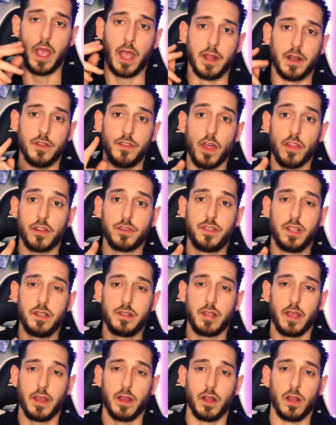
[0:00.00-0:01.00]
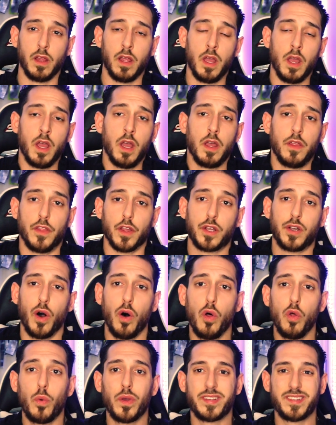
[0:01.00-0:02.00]
And another detail, the
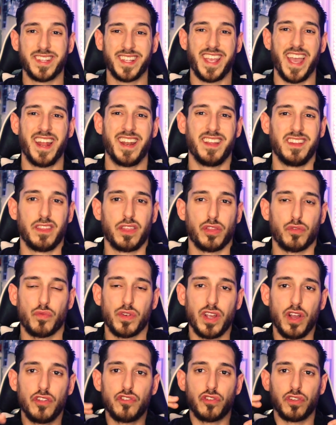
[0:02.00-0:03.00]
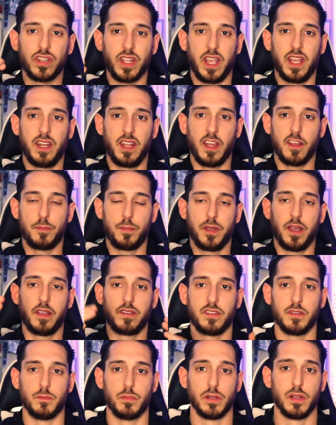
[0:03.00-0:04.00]
goal was to get it 380
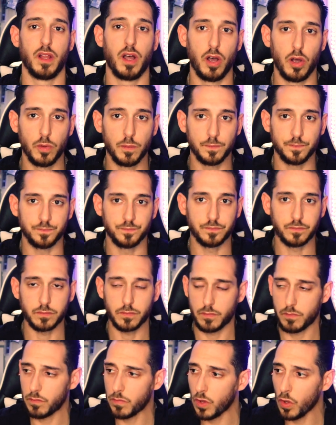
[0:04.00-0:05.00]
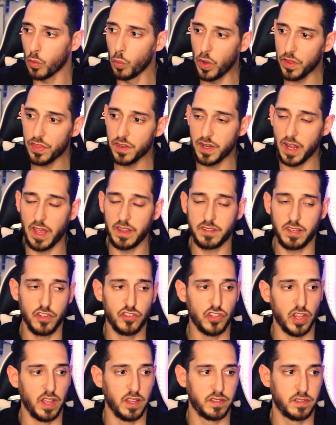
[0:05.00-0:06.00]
FPS and below. With an
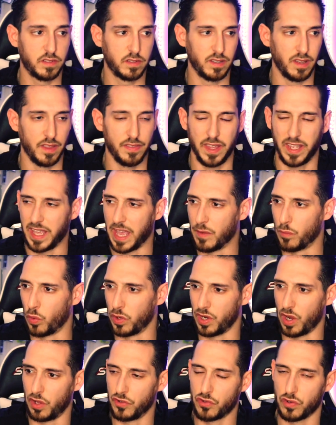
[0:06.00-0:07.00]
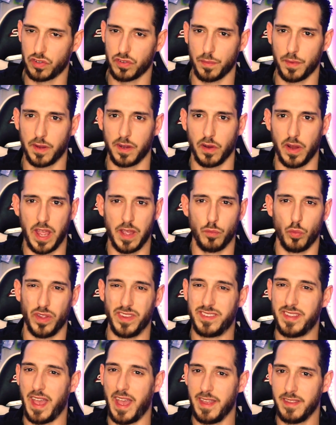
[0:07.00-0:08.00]
SHS, I think M100 spring or
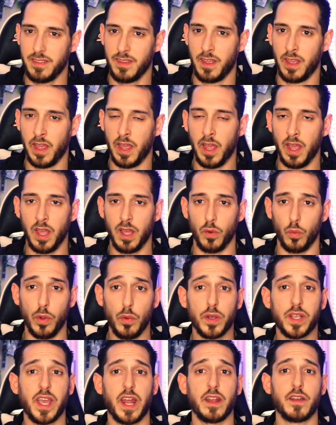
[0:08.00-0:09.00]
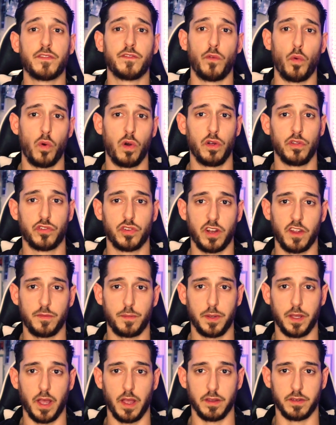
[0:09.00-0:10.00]
M110, we were getting 400
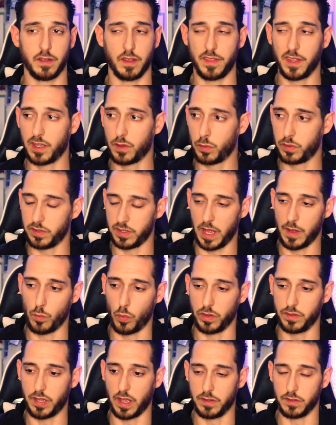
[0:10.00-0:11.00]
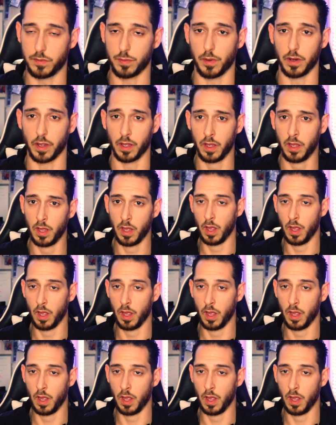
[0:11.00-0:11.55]
FPS. I think it was an M110 spring.